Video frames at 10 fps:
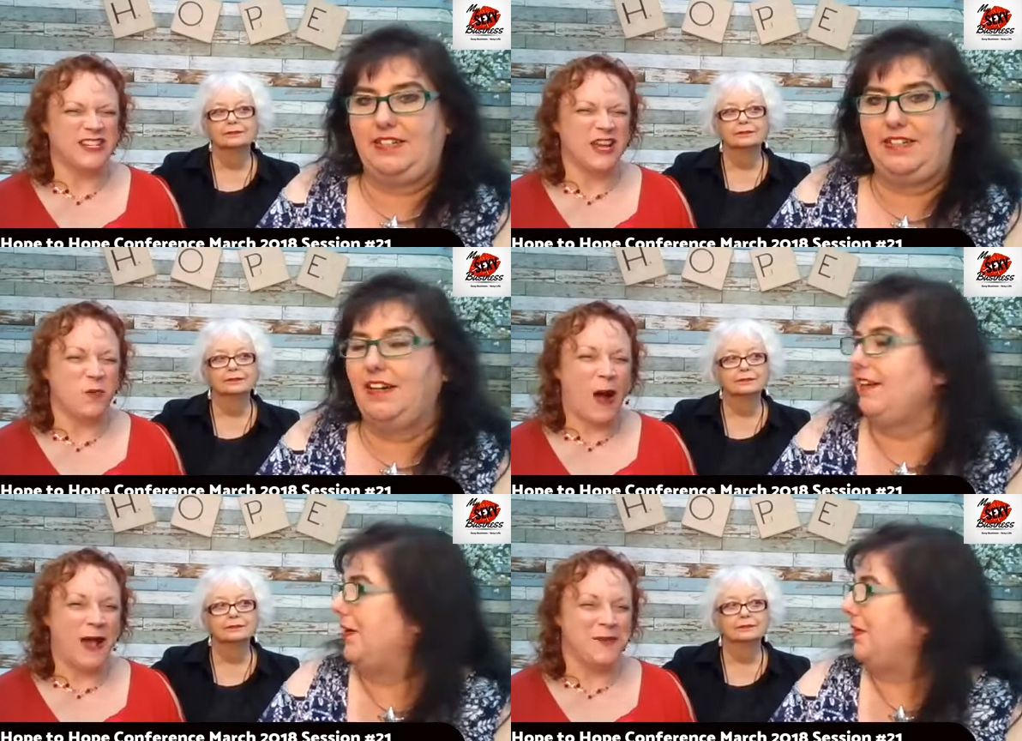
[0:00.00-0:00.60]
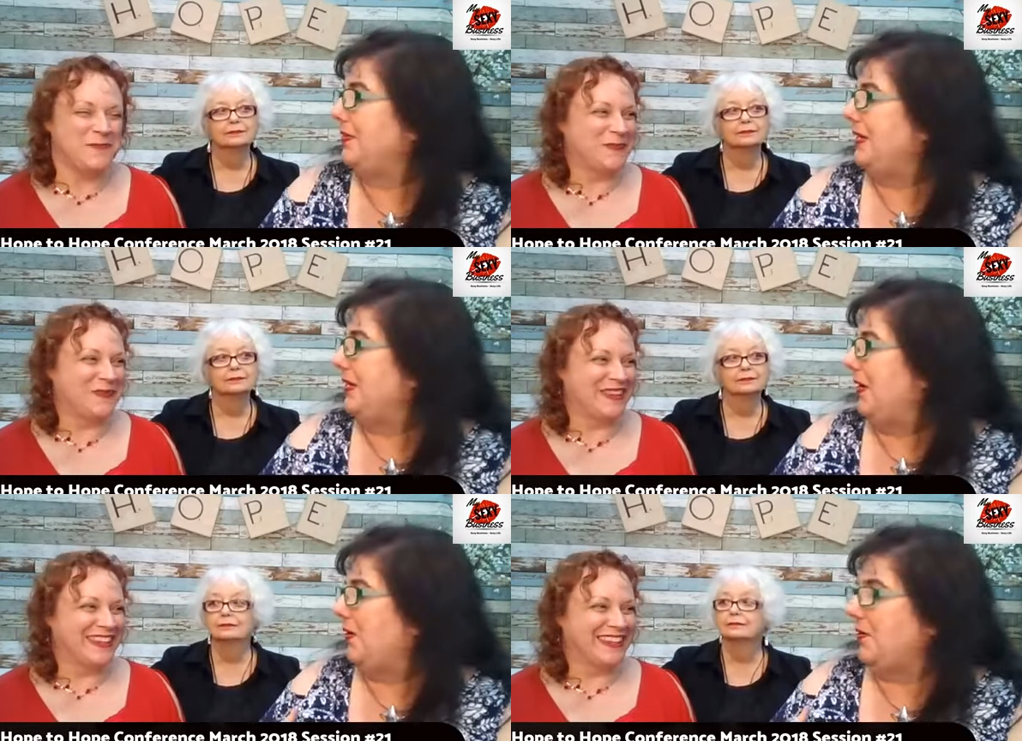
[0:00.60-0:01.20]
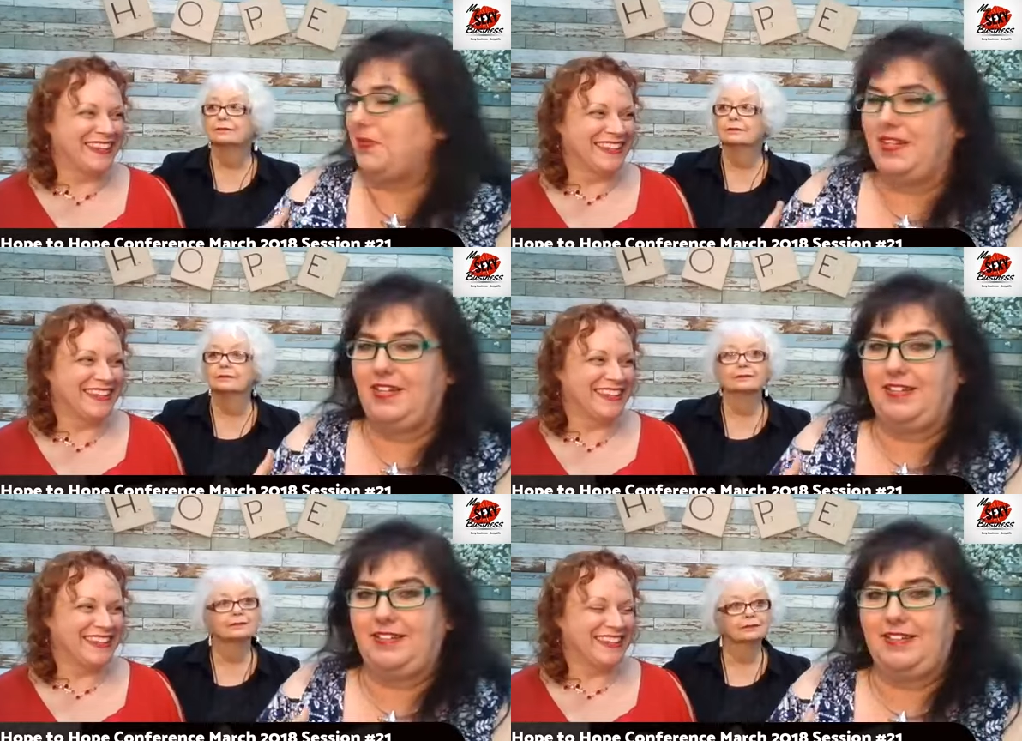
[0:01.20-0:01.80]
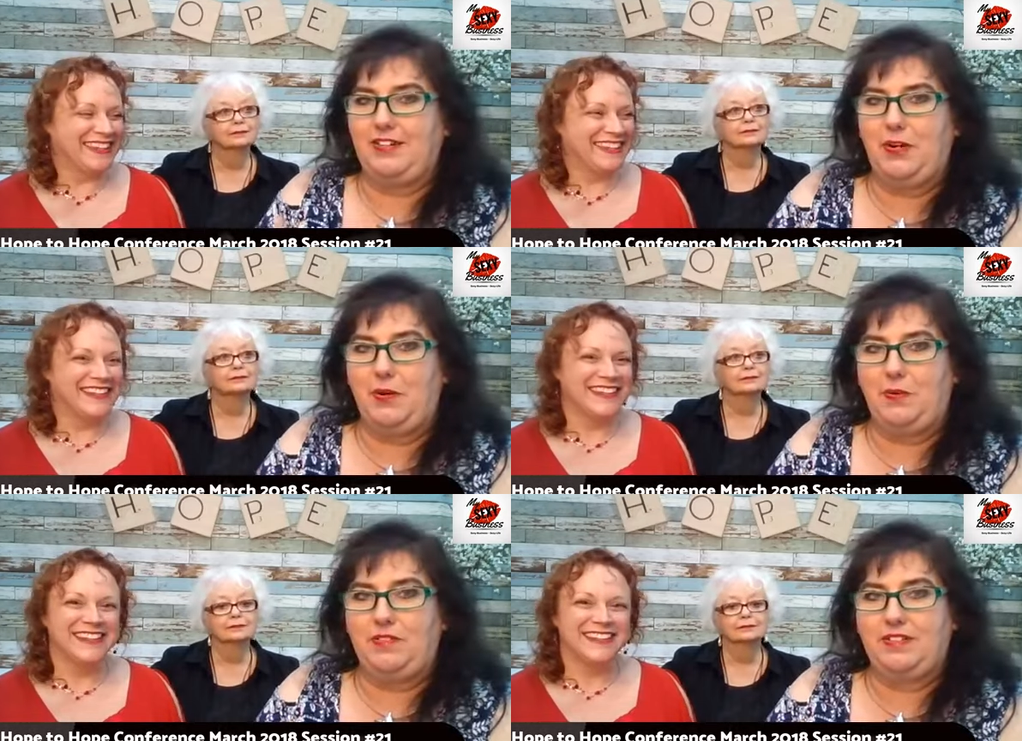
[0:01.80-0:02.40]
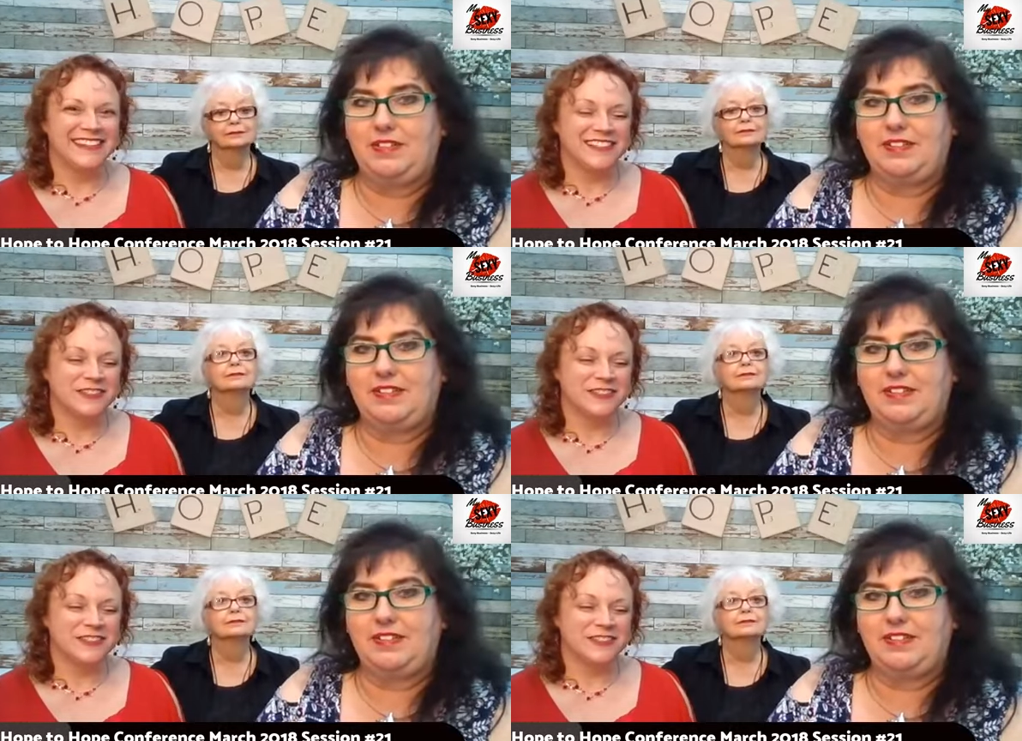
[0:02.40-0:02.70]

Speaker 1: not only are we you know